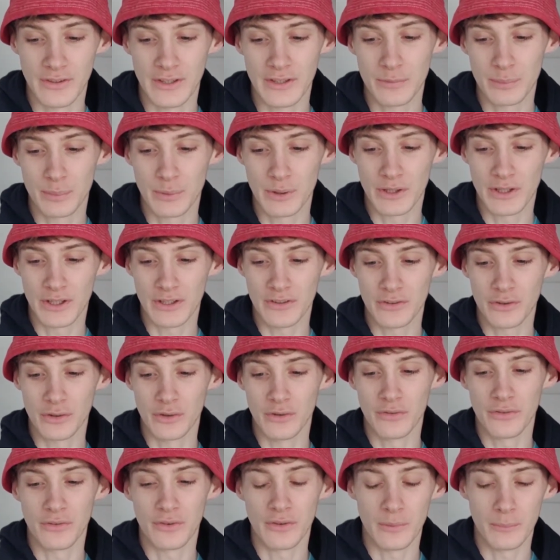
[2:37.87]
this book is
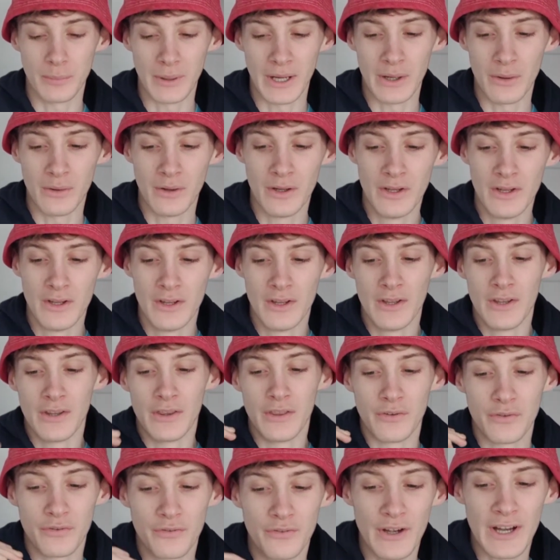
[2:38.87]
sort of about
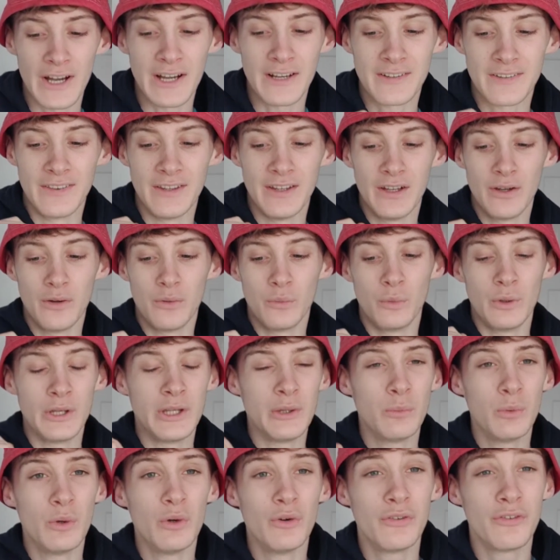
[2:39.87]
the fact that
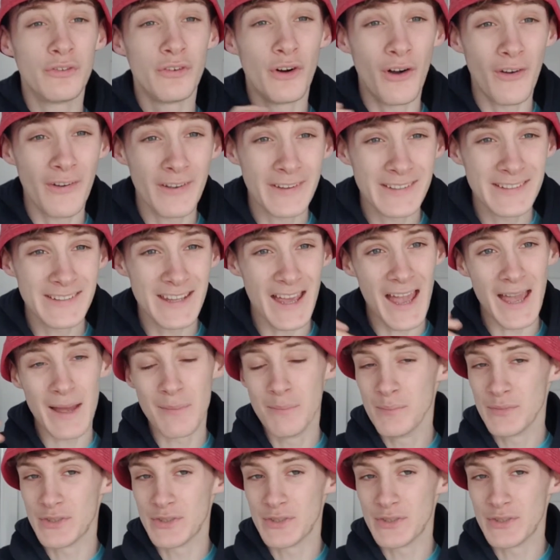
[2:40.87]
we will find